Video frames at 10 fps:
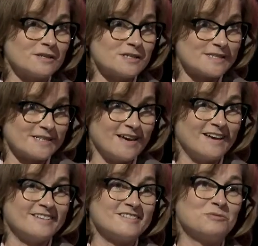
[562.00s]

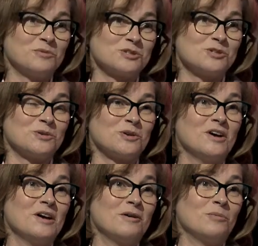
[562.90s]
understand what you're
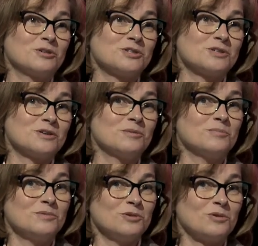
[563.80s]

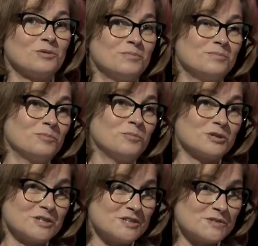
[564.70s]

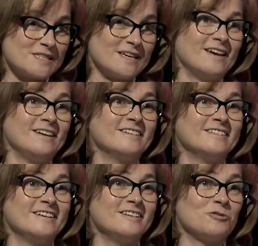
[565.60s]
wanting to
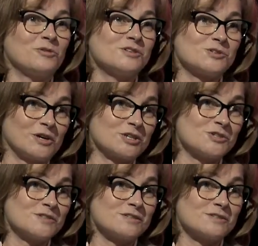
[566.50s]
say in your
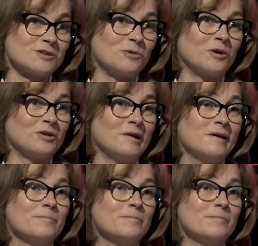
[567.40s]
instructions and so on.